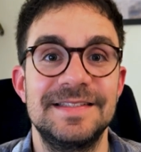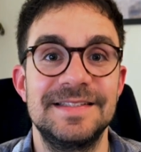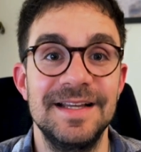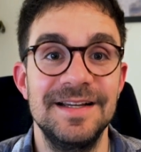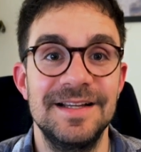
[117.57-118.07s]

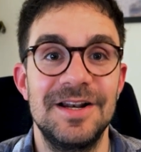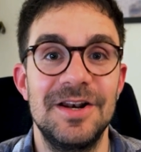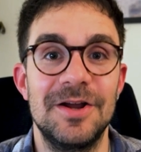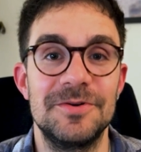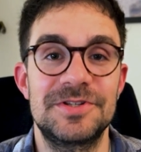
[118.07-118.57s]
Then
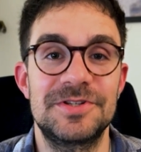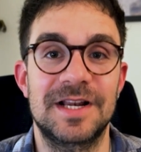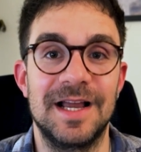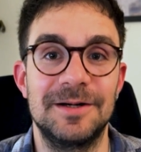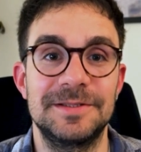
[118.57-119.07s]
launch
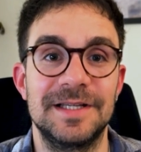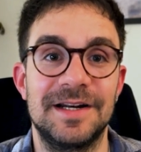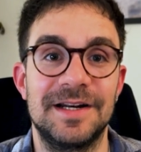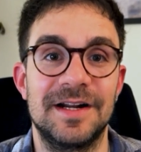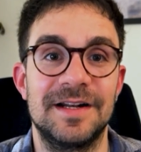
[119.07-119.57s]
Cloud and run